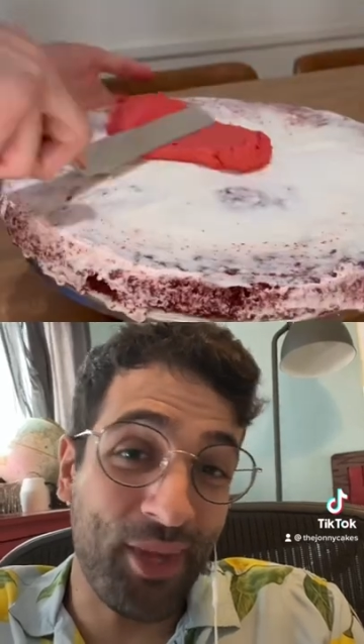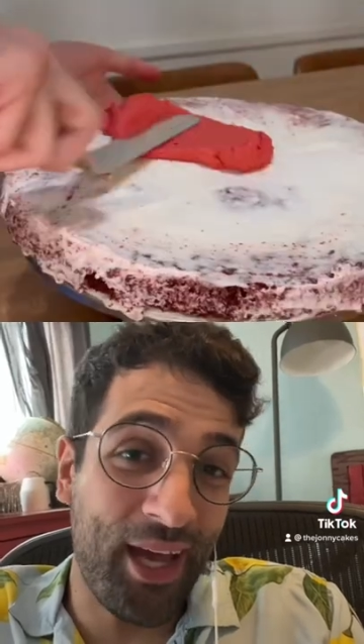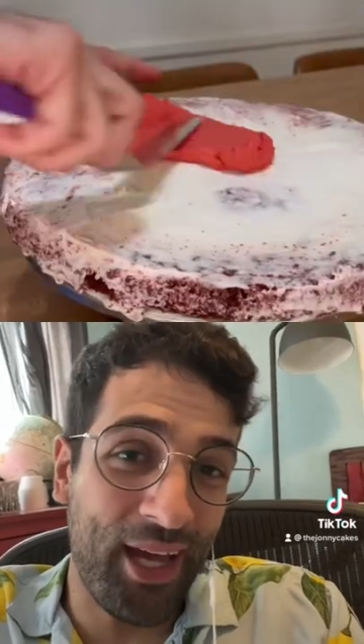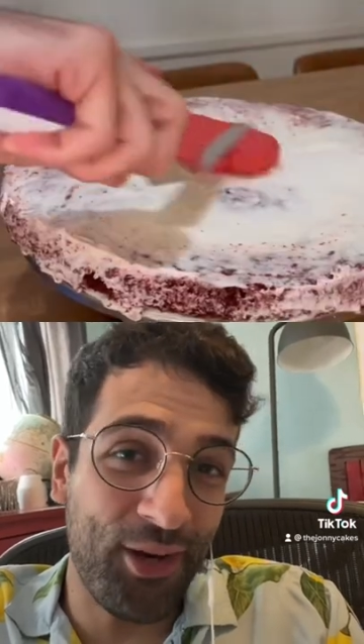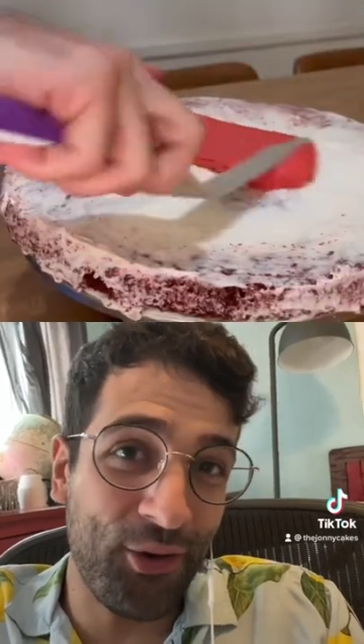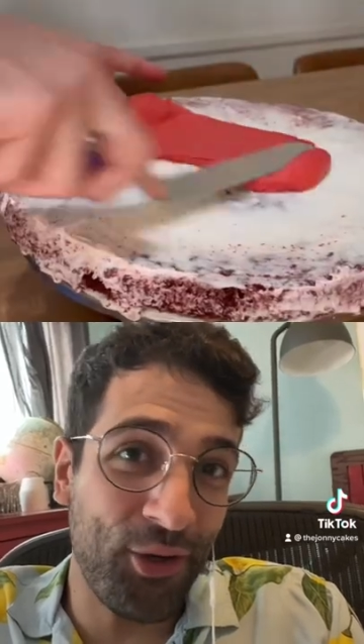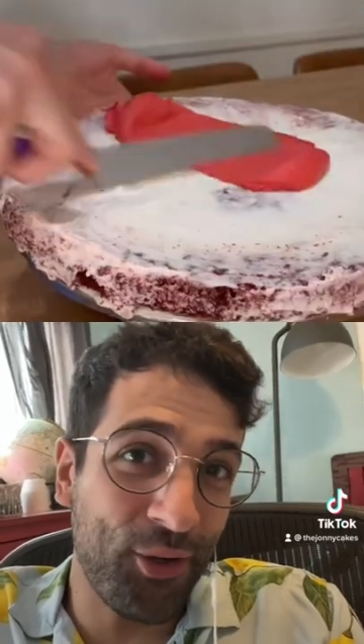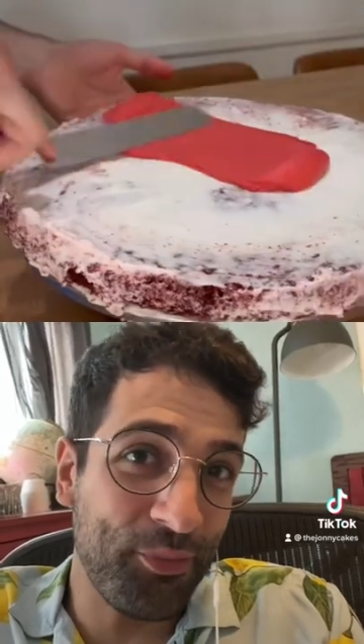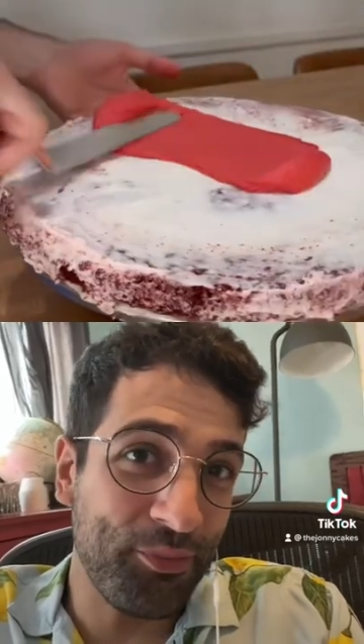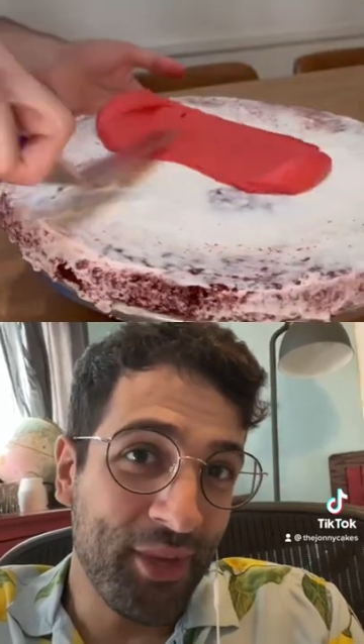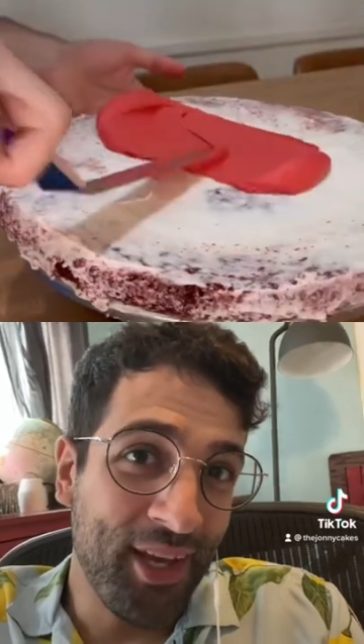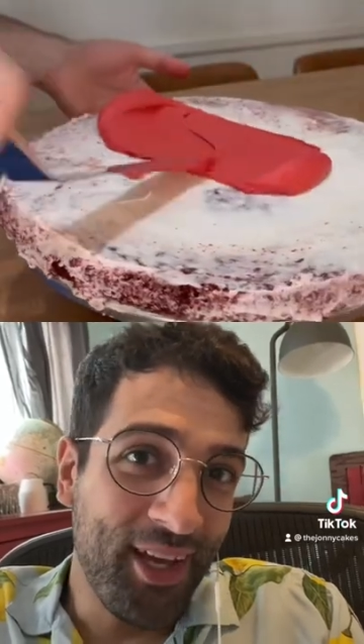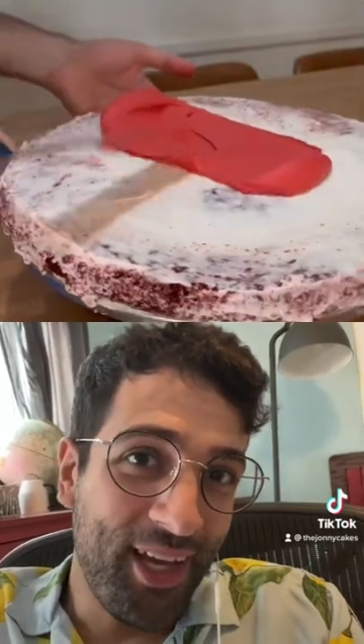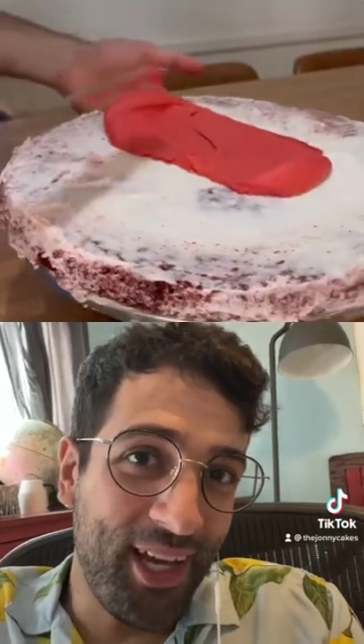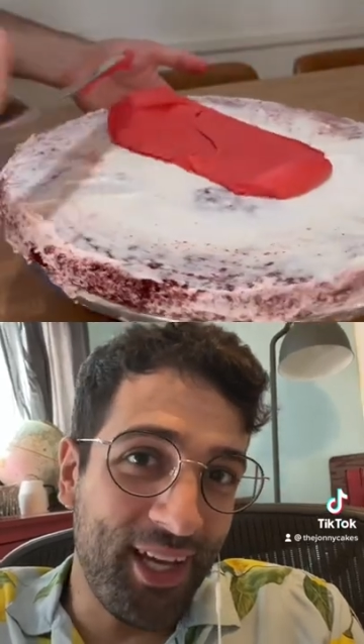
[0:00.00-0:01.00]
I don't know.
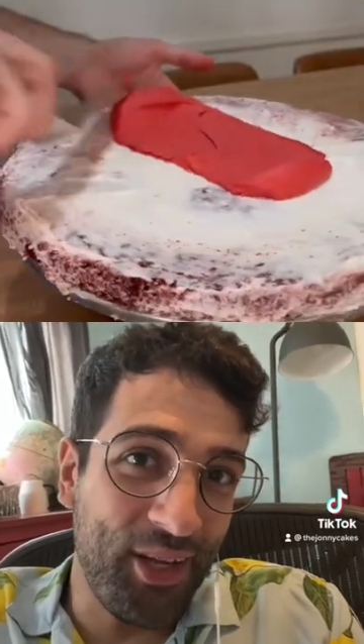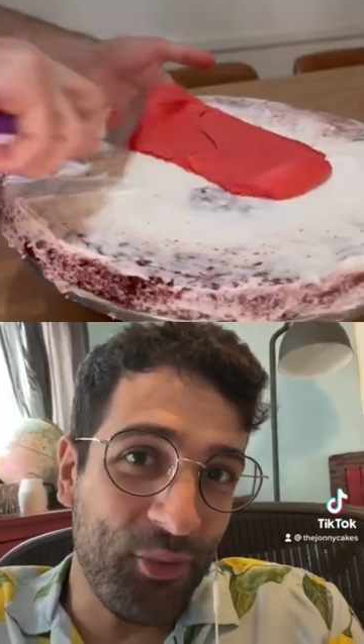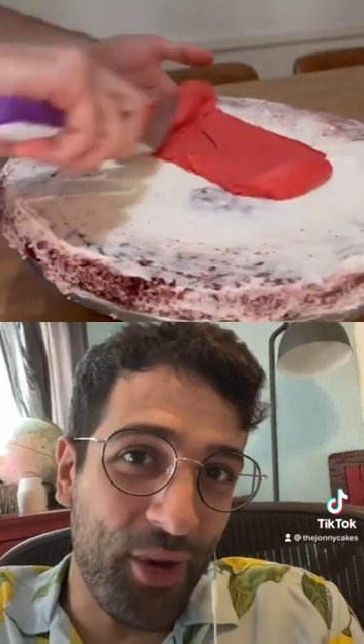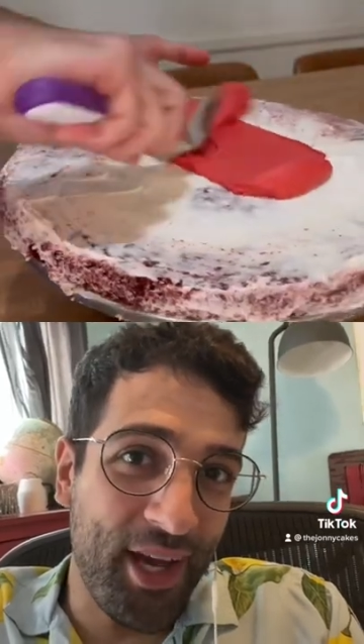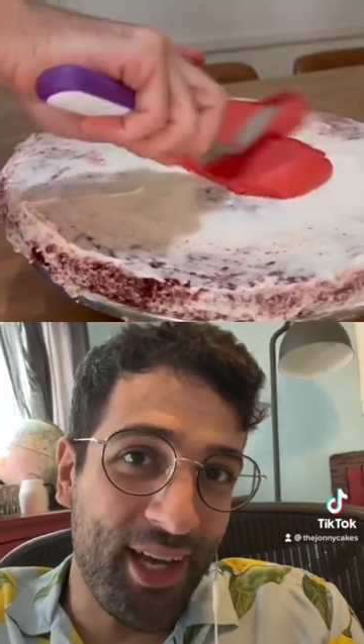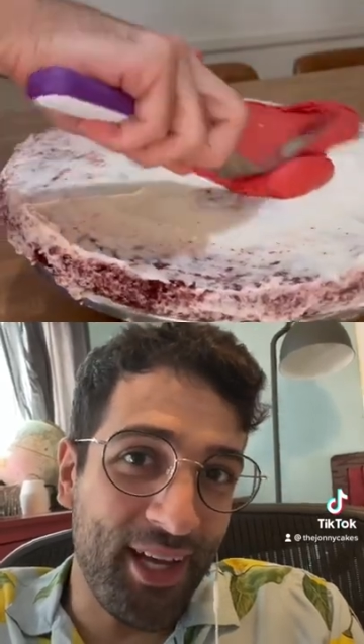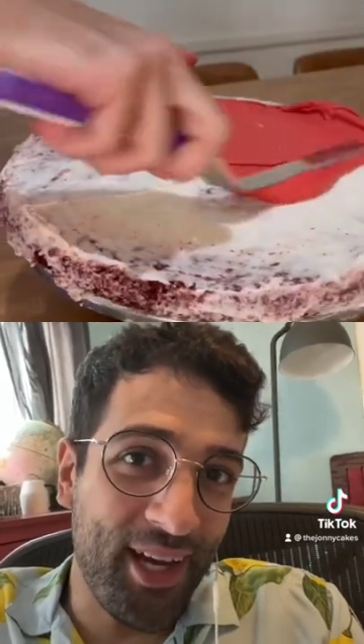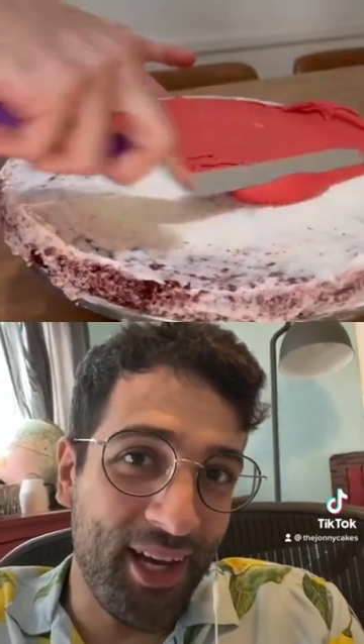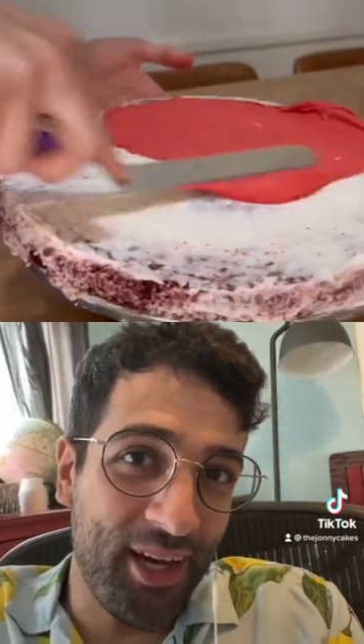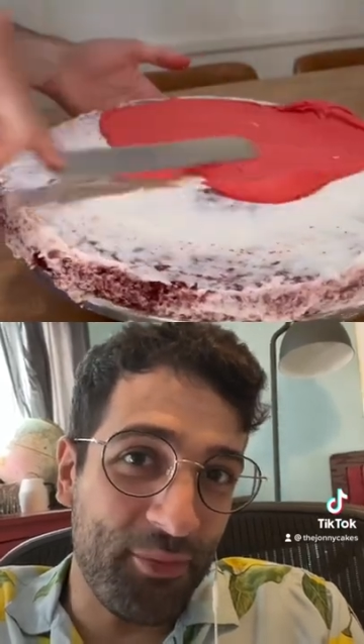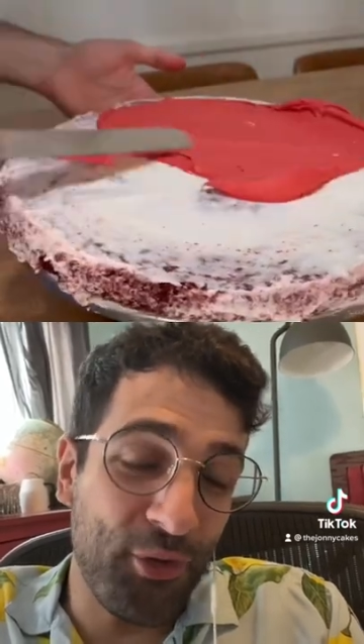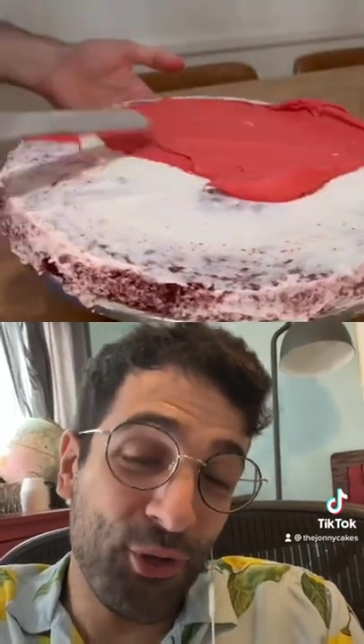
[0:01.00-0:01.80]
Anyway, uh,